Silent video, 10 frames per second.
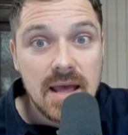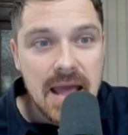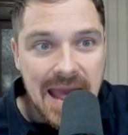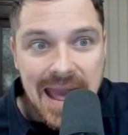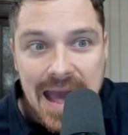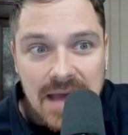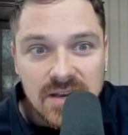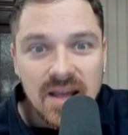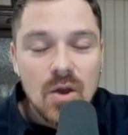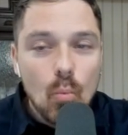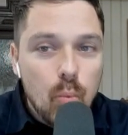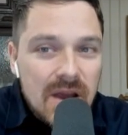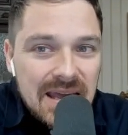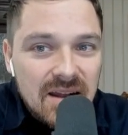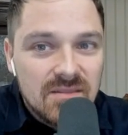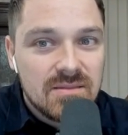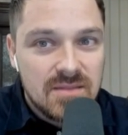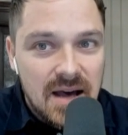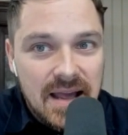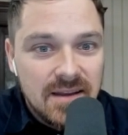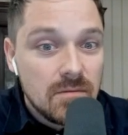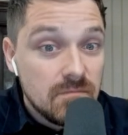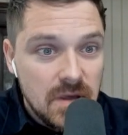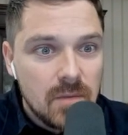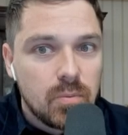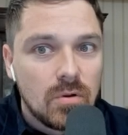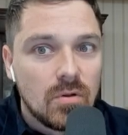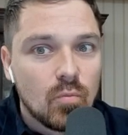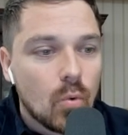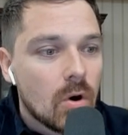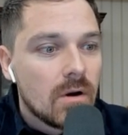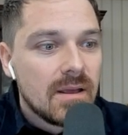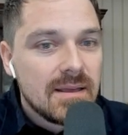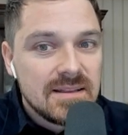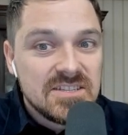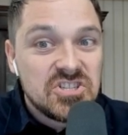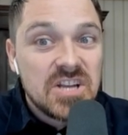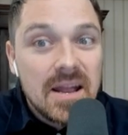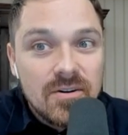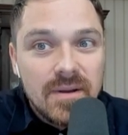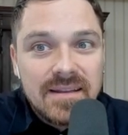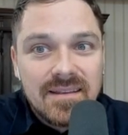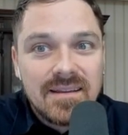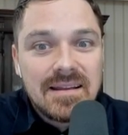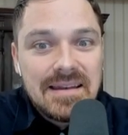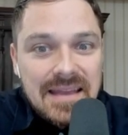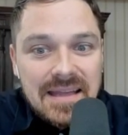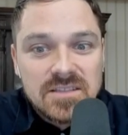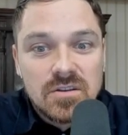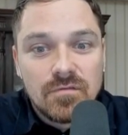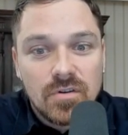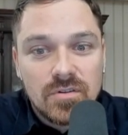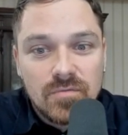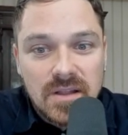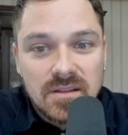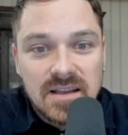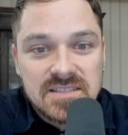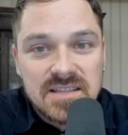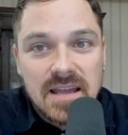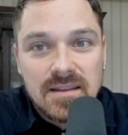And we can find people who are generating leads for the real estate